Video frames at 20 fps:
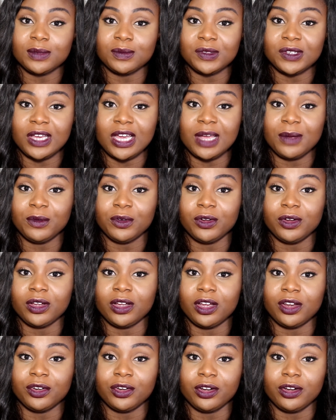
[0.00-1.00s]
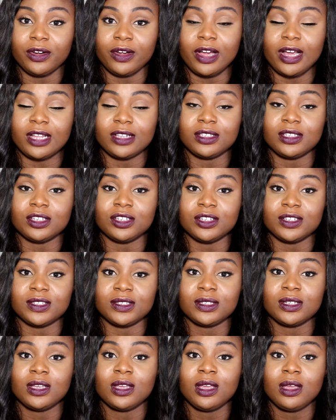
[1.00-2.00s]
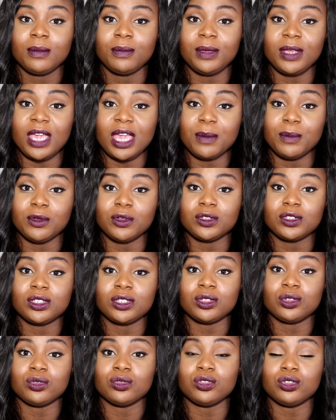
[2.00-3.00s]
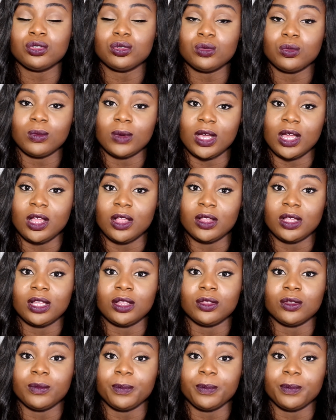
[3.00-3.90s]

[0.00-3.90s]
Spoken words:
some time during undergrad to just be able to do well